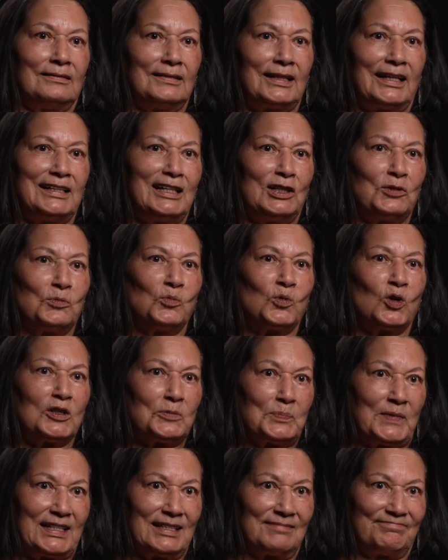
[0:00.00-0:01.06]
they didn't want
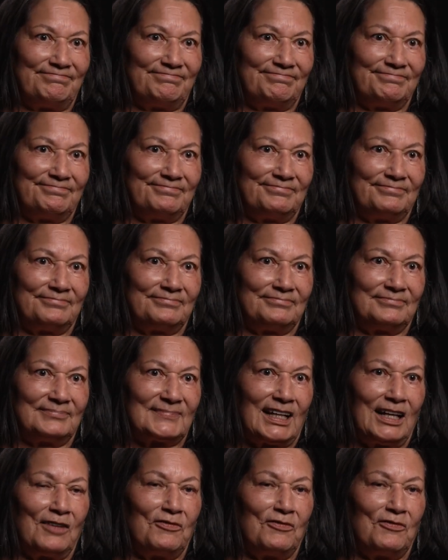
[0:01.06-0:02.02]
me. I